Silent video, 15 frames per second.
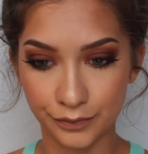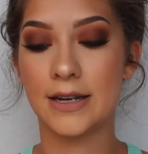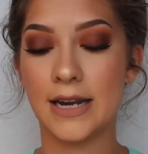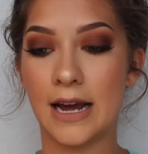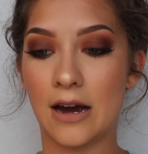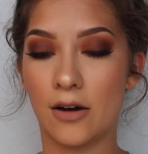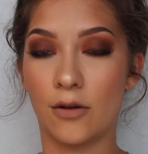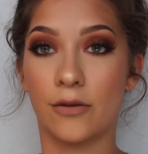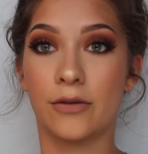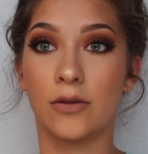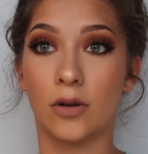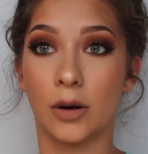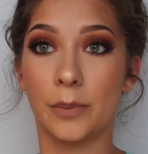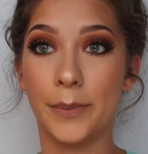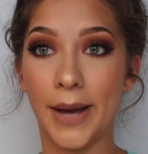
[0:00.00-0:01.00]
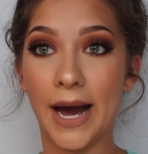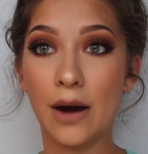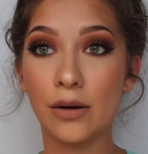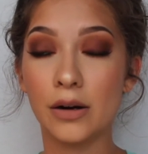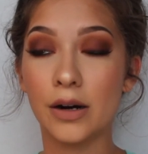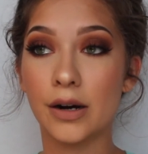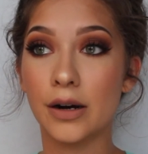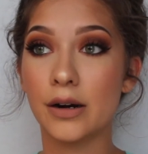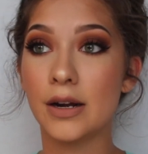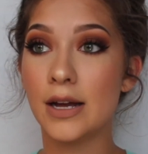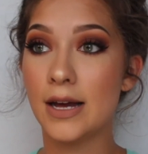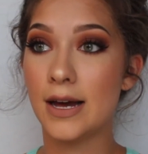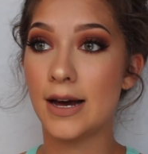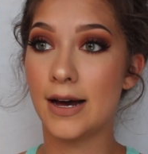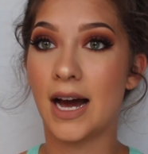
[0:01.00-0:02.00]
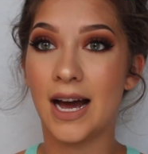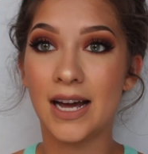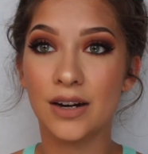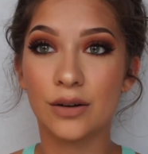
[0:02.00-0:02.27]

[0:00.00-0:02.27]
Now for powder, I